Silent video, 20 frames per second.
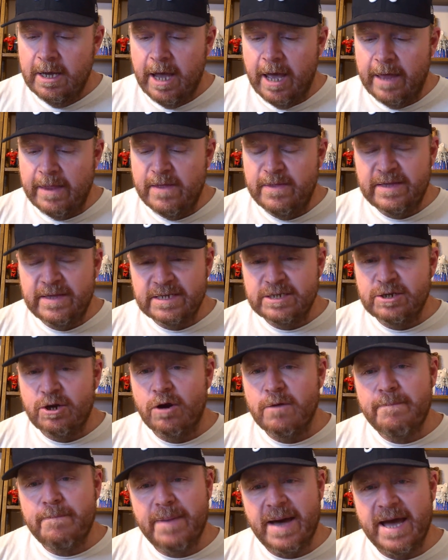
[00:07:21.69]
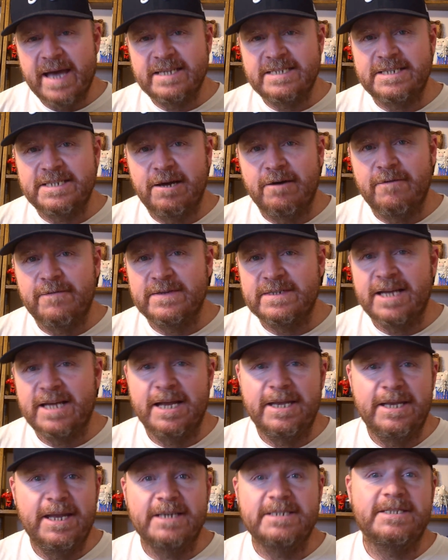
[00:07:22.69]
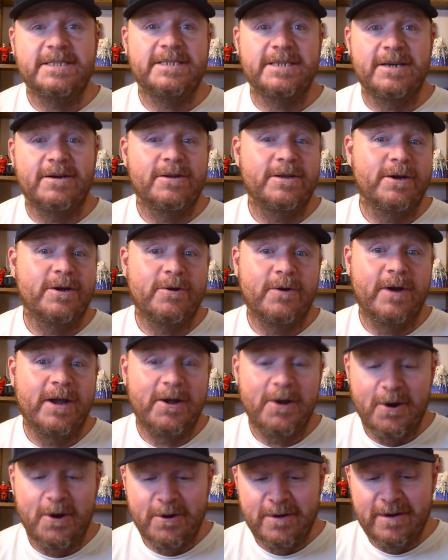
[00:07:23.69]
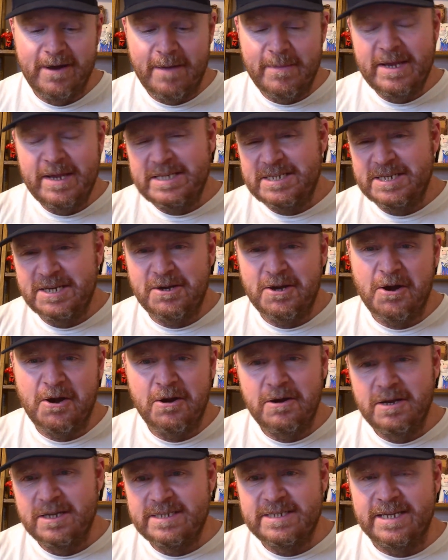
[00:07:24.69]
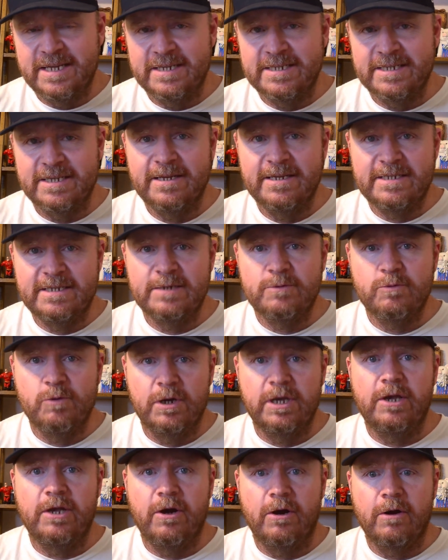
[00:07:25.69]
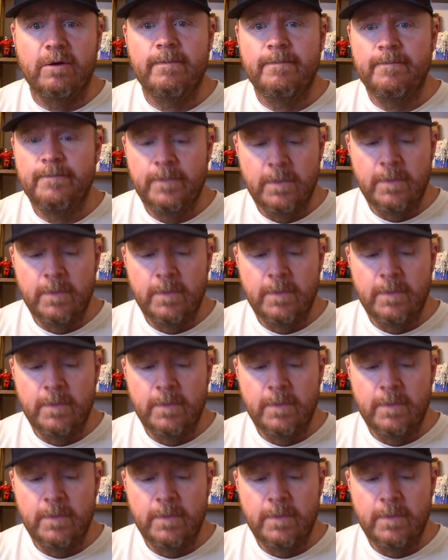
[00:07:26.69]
And then this card by itself is not necessarily a great card. I mean, it's a good card. It's decent. It's his rookie card.